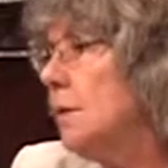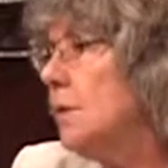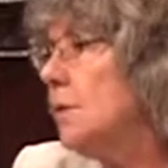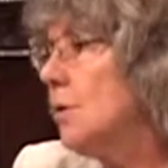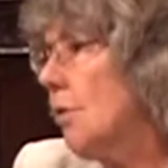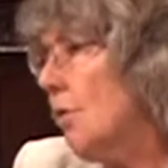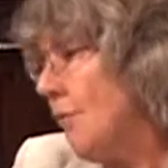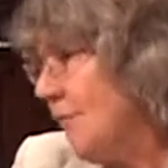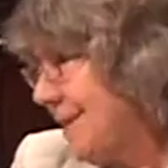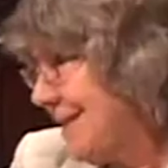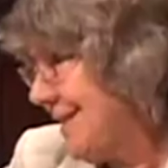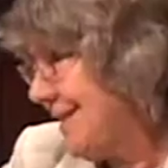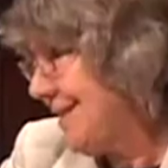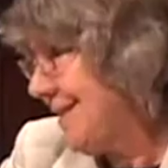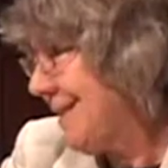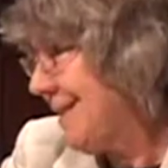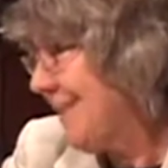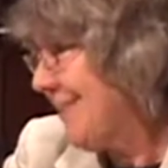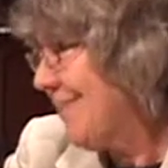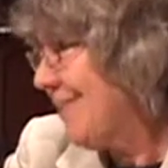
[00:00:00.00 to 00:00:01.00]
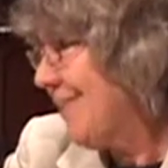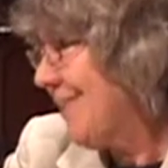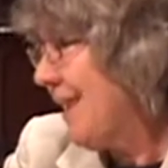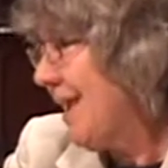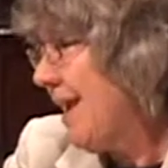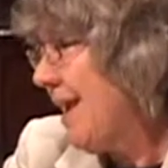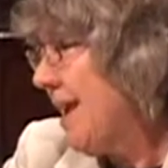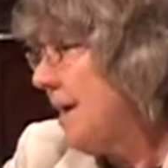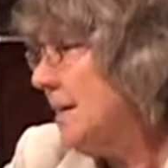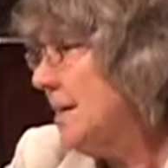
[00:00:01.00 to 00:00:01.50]
services
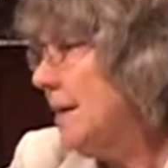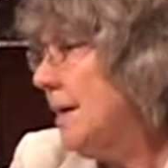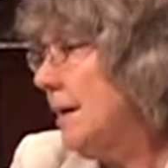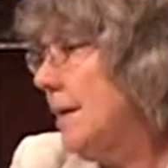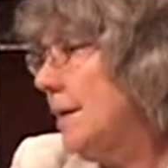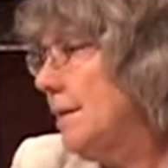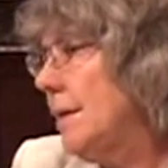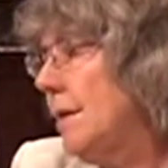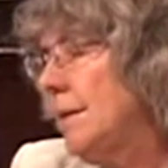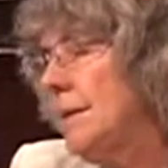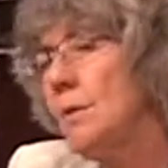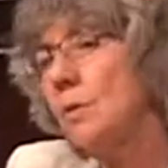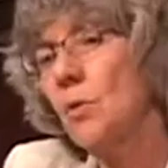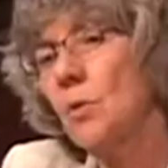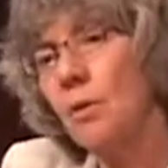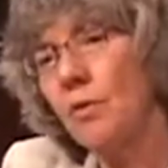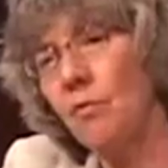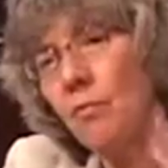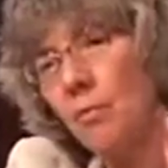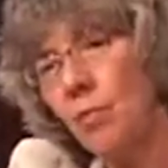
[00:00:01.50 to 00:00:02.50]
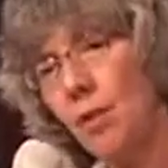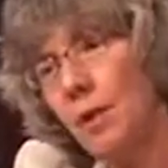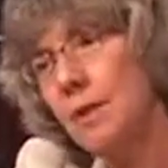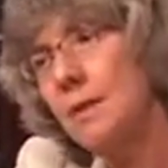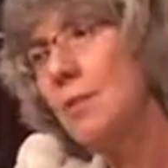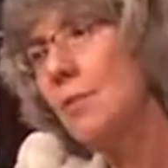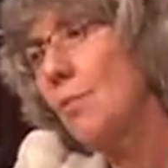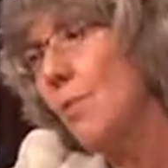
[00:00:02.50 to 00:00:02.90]
to sort of put to